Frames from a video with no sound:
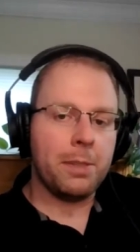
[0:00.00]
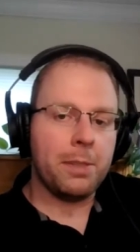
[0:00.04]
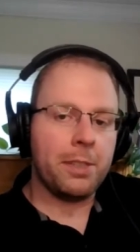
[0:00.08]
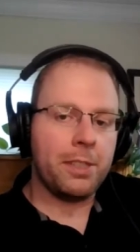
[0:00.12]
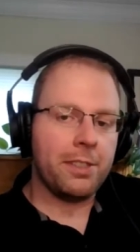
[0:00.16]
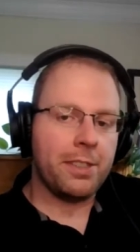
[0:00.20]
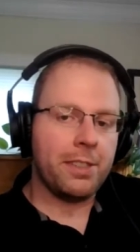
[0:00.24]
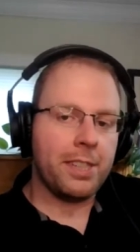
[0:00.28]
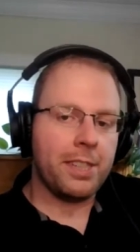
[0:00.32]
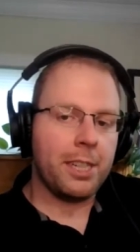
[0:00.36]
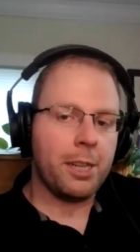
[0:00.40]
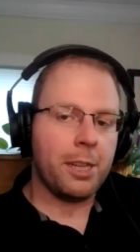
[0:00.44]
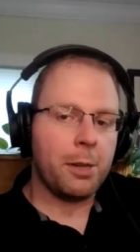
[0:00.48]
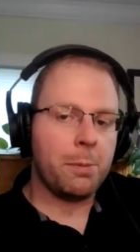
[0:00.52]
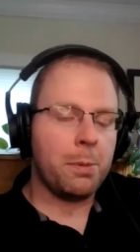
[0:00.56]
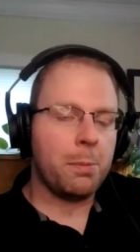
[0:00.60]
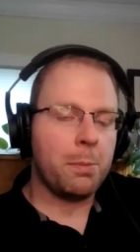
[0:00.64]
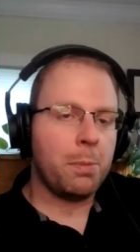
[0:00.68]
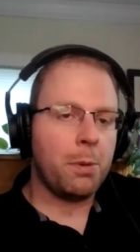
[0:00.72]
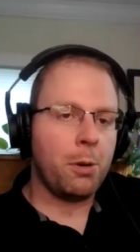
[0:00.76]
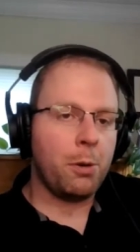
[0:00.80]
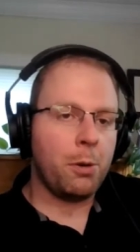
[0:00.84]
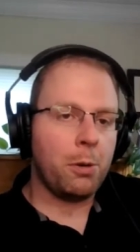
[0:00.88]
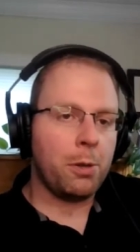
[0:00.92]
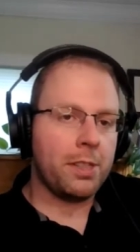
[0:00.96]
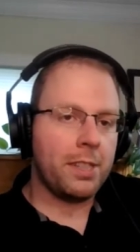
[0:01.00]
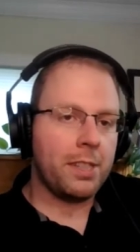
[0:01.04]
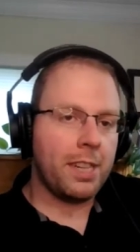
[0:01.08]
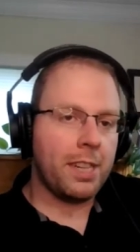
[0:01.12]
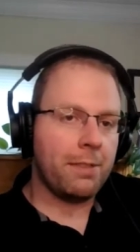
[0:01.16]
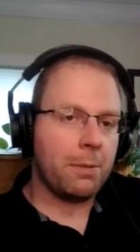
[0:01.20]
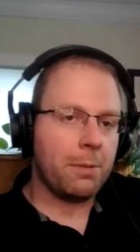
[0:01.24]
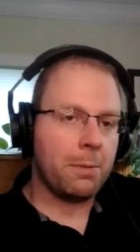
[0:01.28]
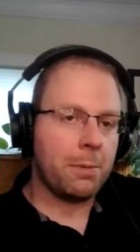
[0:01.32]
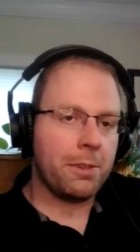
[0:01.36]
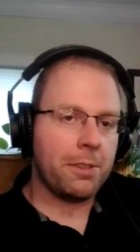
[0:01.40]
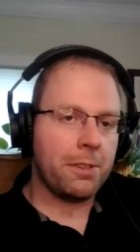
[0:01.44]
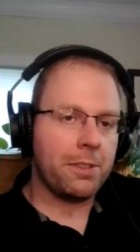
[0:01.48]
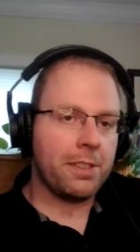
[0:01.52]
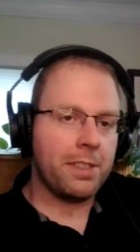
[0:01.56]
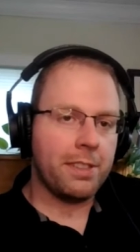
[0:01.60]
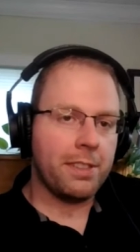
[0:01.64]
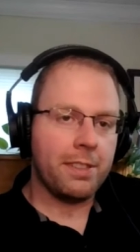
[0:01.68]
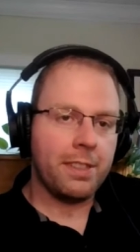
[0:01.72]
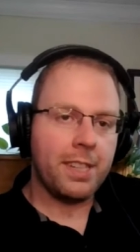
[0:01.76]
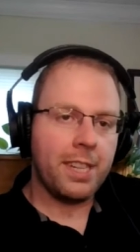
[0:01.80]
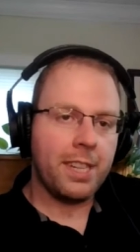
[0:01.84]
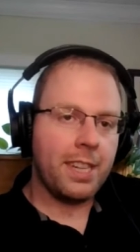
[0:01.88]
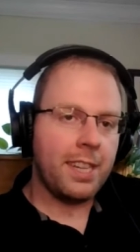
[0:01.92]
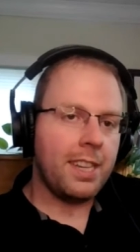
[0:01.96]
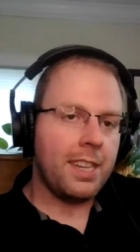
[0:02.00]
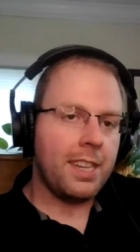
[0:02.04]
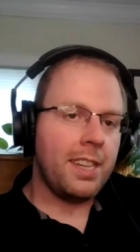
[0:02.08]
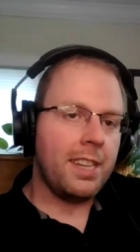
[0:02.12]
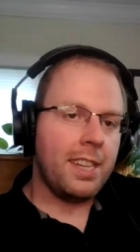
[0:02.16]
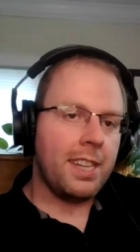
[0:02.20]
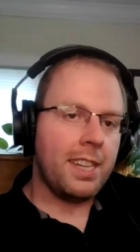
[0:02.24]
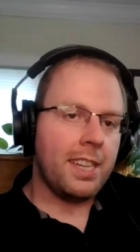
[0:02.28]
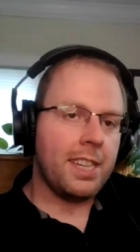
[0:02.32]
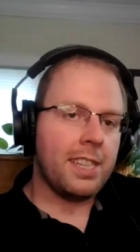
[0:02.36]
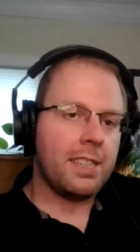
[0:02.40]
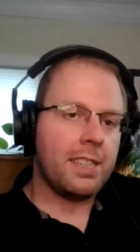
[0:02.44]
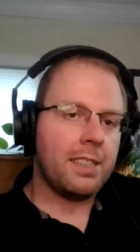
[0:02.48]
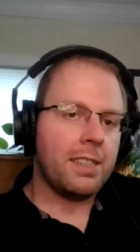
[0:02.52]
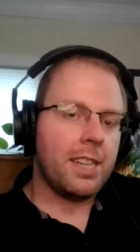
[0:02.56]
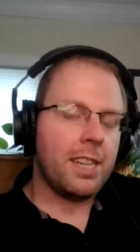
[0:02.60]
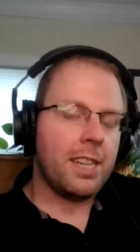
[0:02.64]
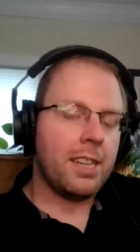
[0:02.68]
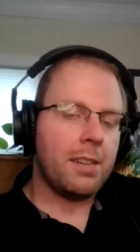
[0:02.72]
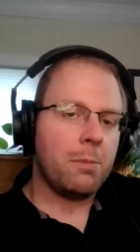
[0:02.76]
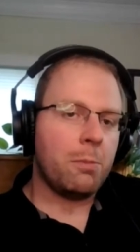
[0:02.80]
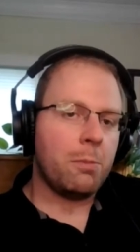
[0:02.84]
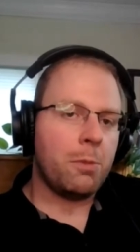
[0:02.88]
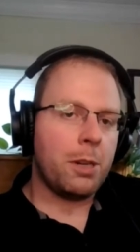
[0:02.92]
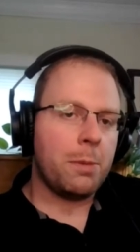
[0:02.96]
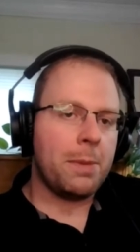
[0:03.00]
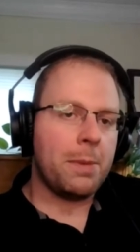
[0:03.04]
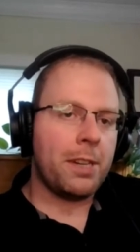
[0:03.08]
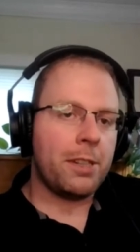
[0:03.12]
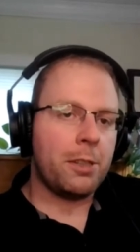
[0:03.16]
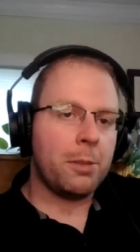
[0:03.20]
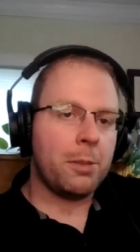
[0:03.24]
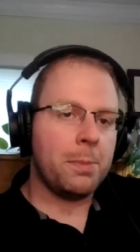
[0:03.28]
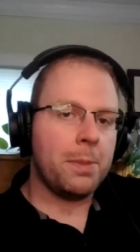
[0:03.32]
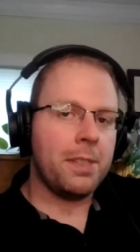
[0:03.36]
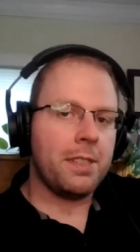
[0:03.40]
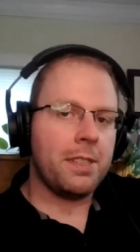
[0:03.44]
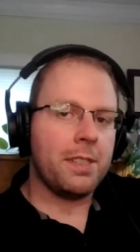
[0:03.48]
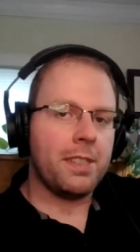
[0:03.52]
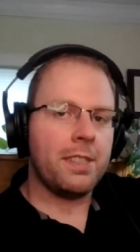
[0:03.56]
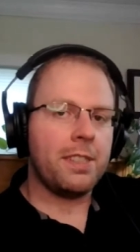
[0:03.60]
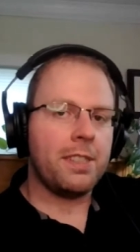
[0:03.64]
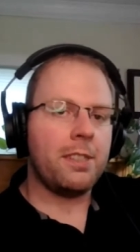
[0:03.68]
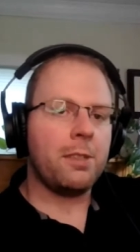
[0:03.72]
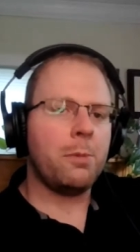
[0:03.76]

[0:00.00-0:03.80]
but you ended up in Poland afterward and went about your business.